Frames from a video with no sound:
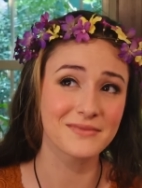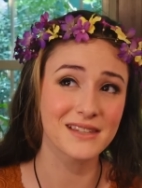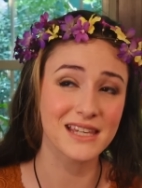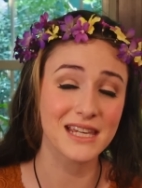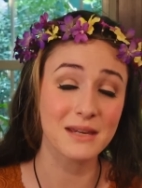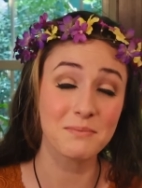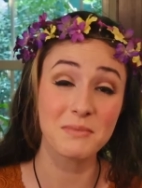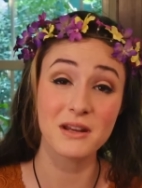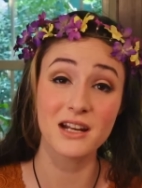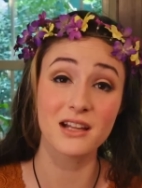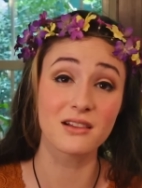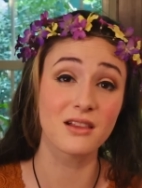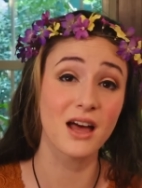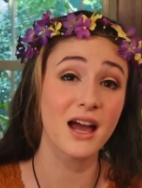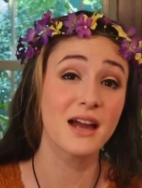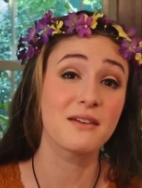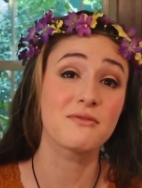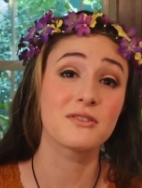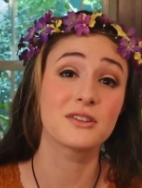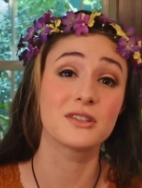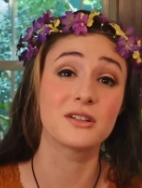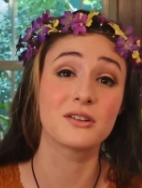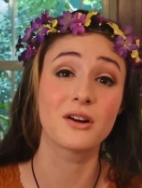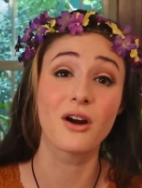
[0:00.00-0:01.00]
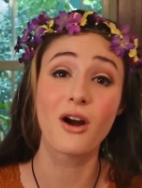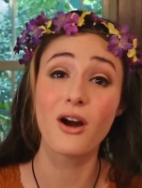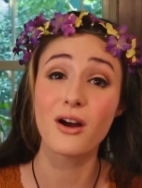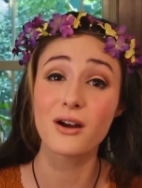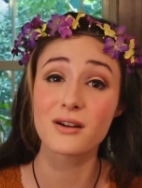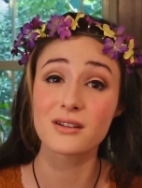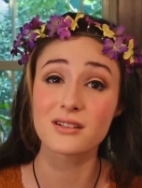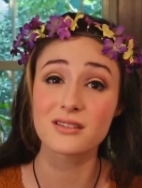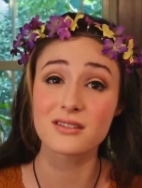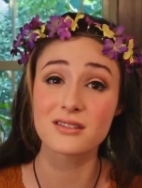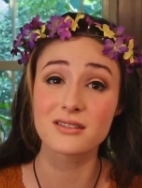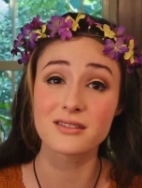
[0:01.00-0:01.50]
keep it alive in their
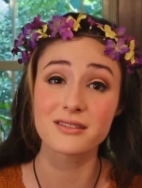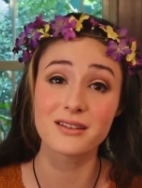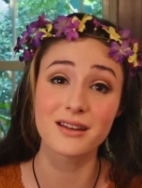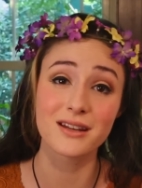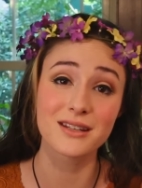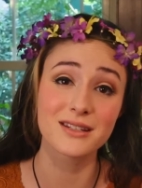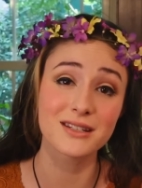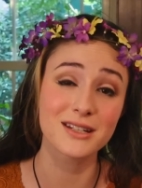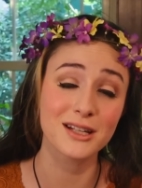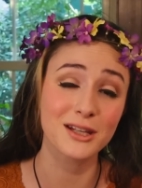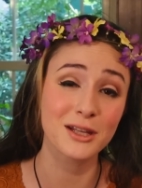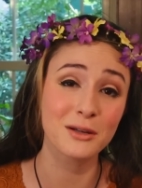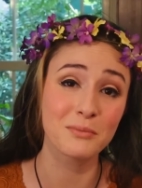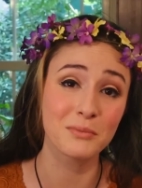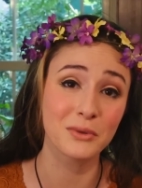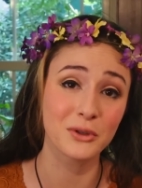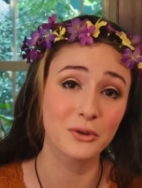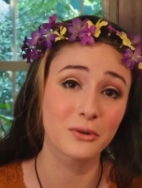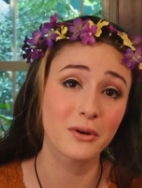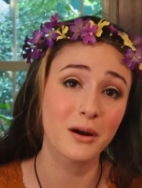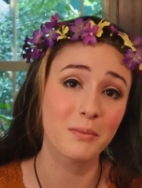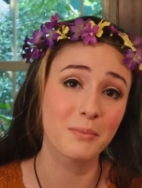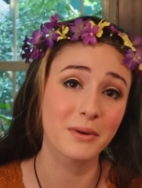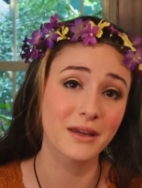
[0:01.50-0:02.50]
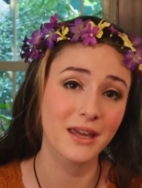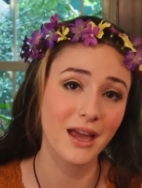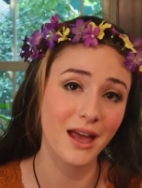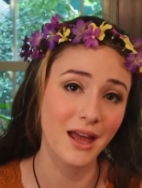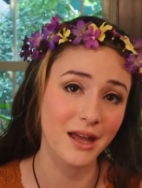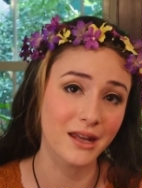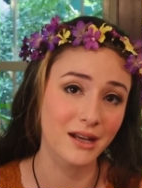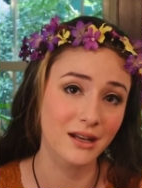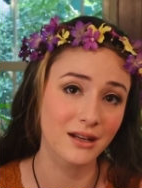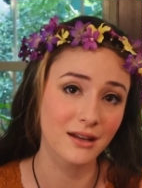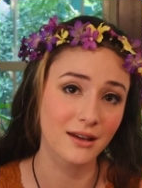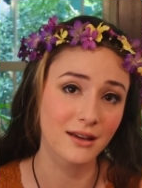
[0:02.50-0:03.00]
hearts until it blew up
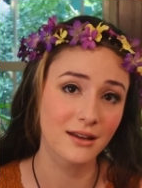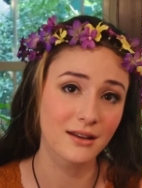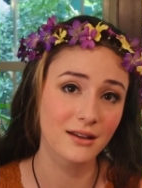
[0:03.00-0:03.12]
again.